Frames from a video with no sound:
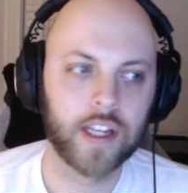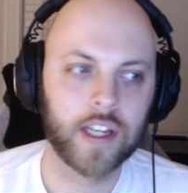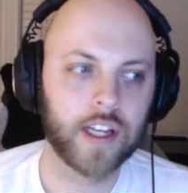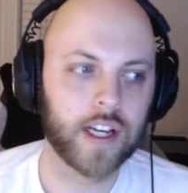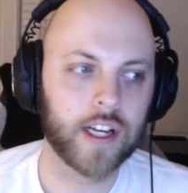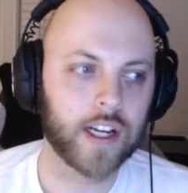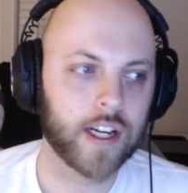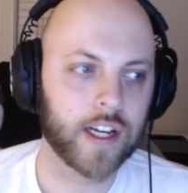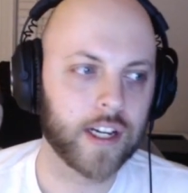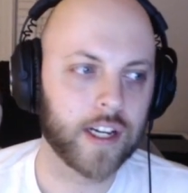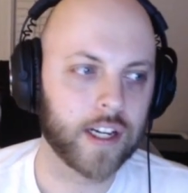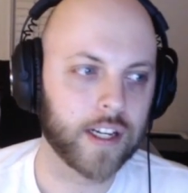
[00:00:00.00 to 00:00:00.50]

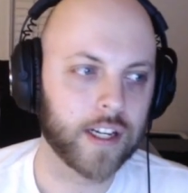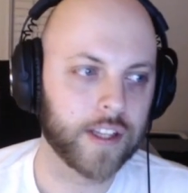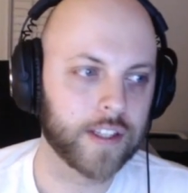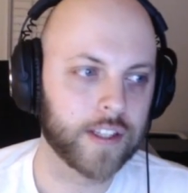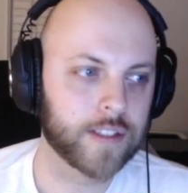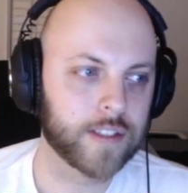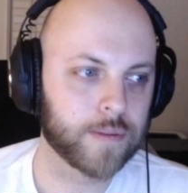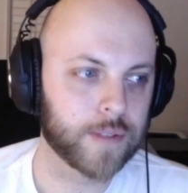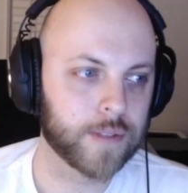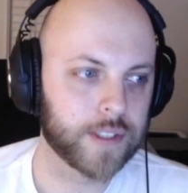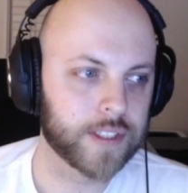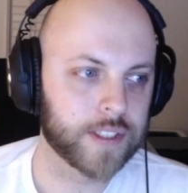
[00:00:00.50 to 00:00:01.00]

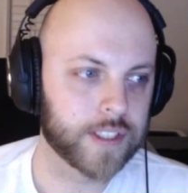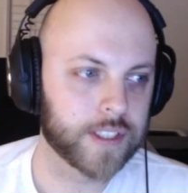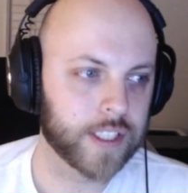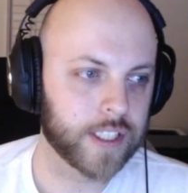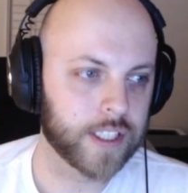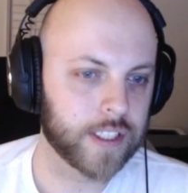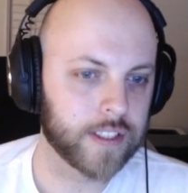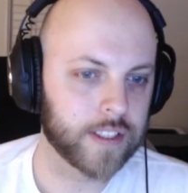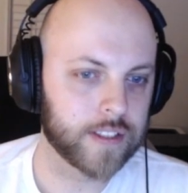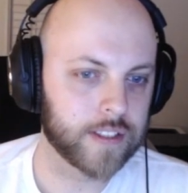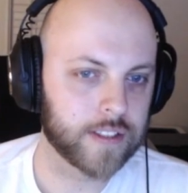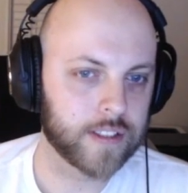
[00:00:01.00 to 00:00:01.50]
This one
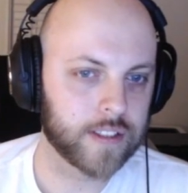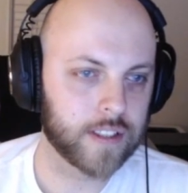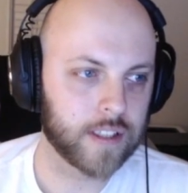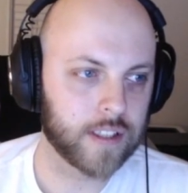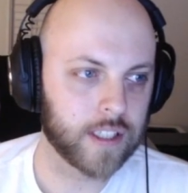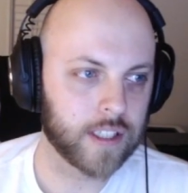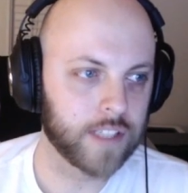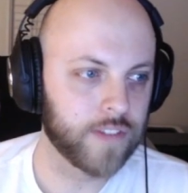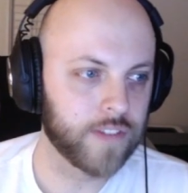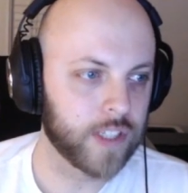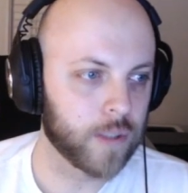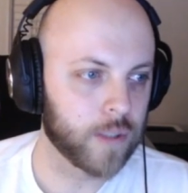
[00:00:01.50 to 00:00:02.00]
says
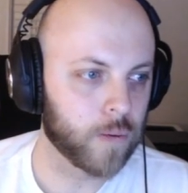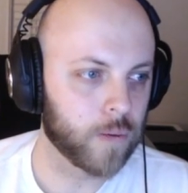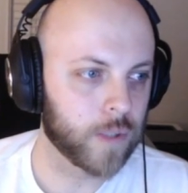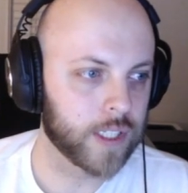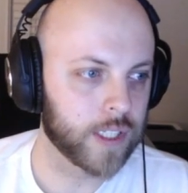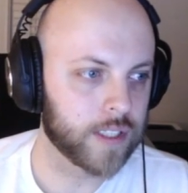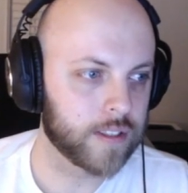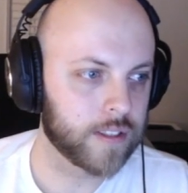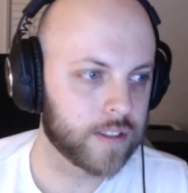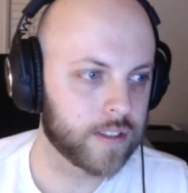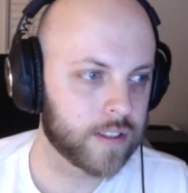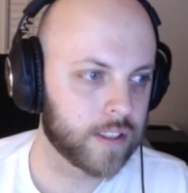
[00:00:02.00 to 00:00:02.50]
Living
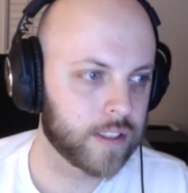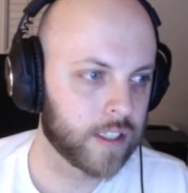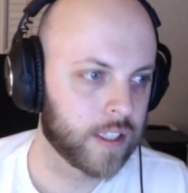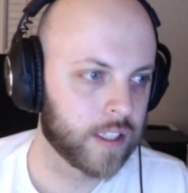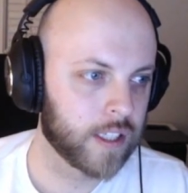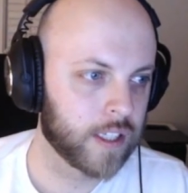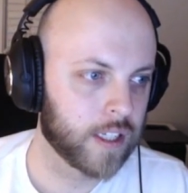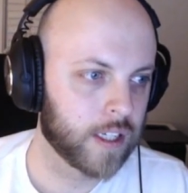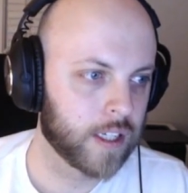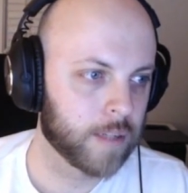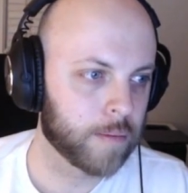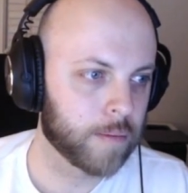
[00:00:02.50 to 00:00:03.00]
Will,
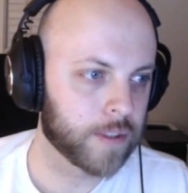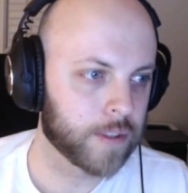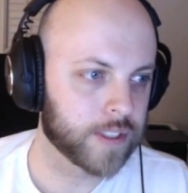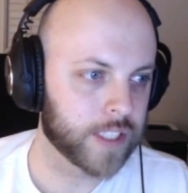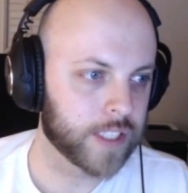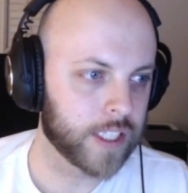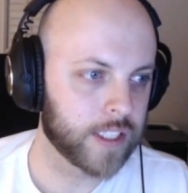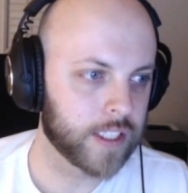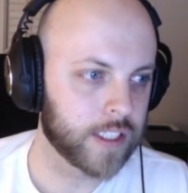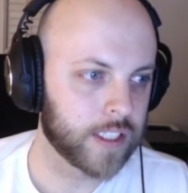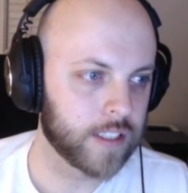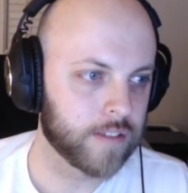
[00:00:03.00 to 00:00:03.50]

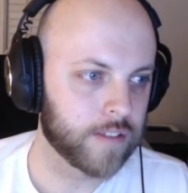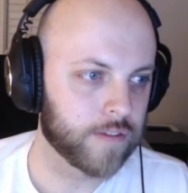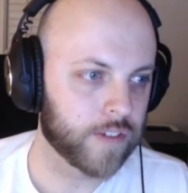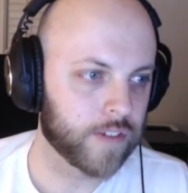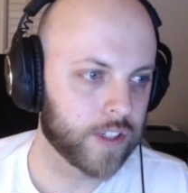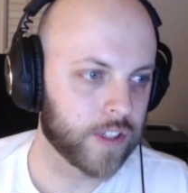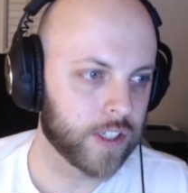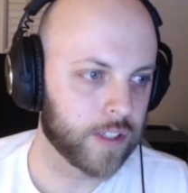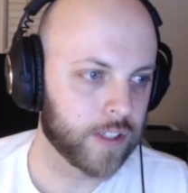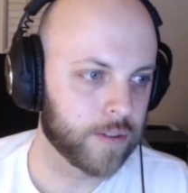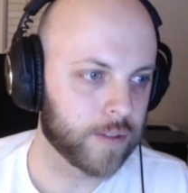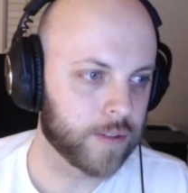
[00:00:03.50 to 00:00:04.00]
presenting for
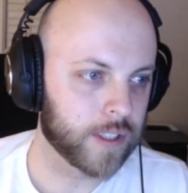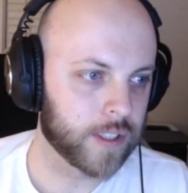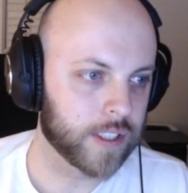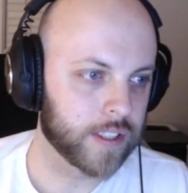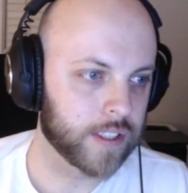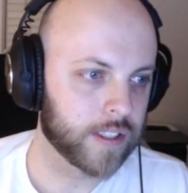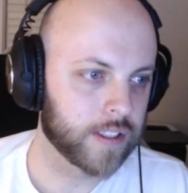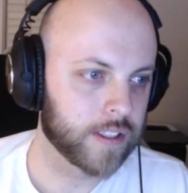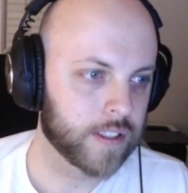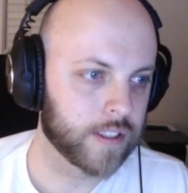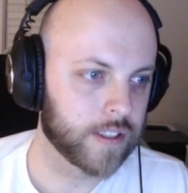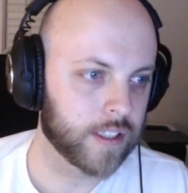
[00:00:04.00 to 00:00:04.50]
no
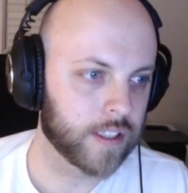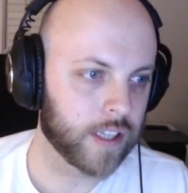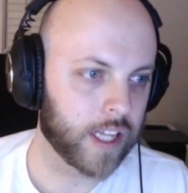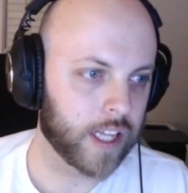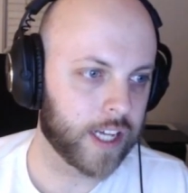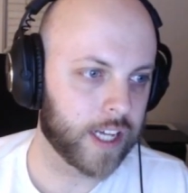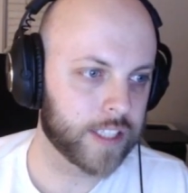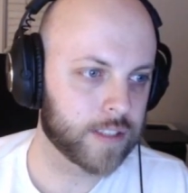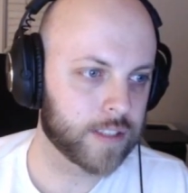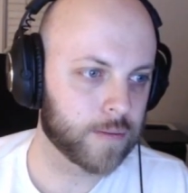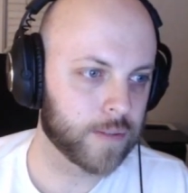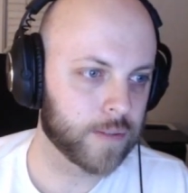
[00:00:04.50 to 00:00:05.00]
one. The
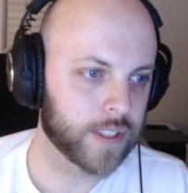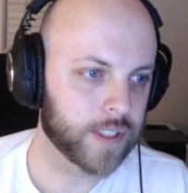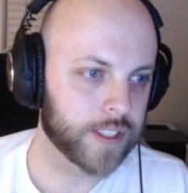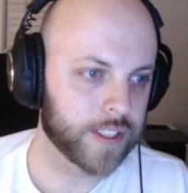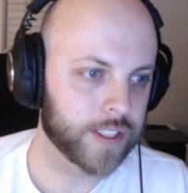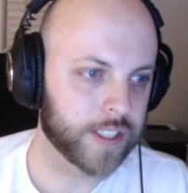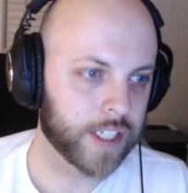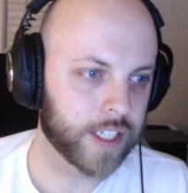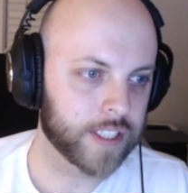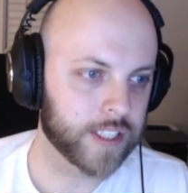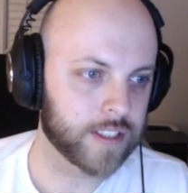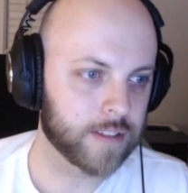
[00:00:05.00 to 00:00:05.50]
last will and
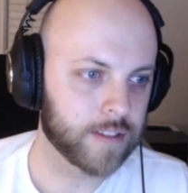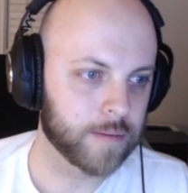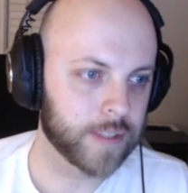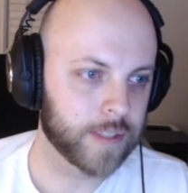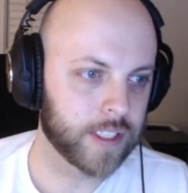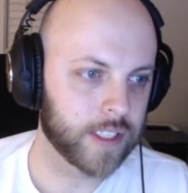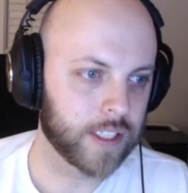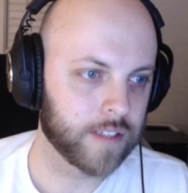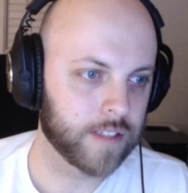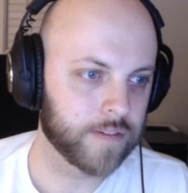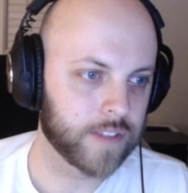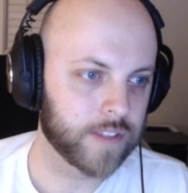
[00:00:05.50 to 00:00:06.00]

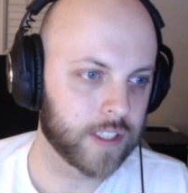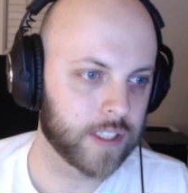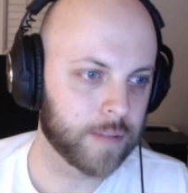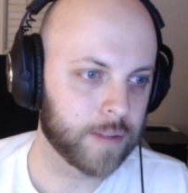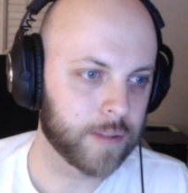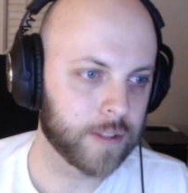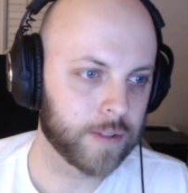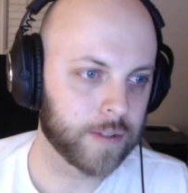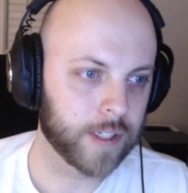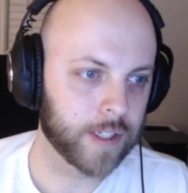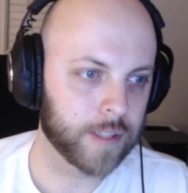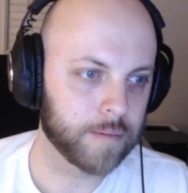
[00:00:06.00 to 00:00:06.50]
testament of
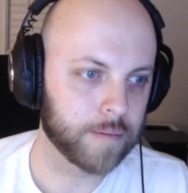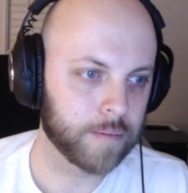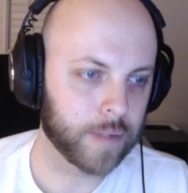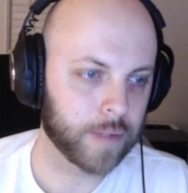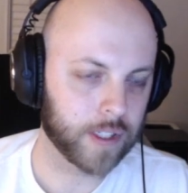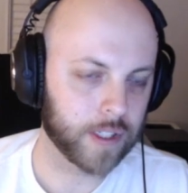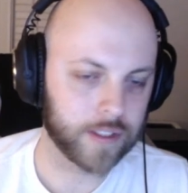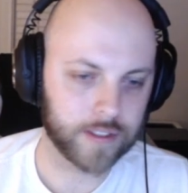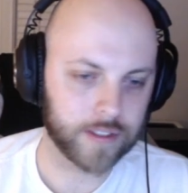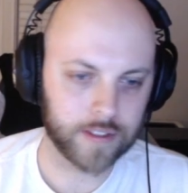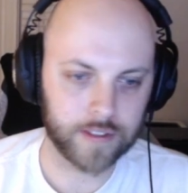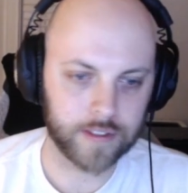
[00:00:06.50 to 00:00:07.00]
W.M.
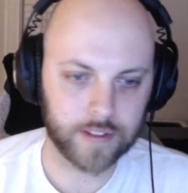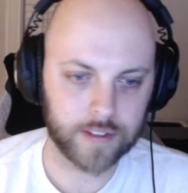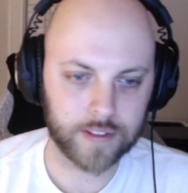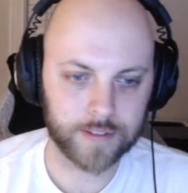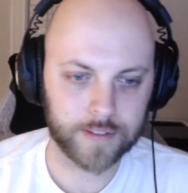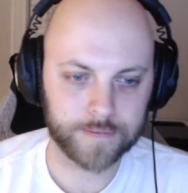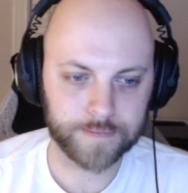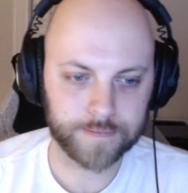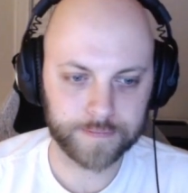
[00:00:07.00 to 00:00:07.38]
Parsons.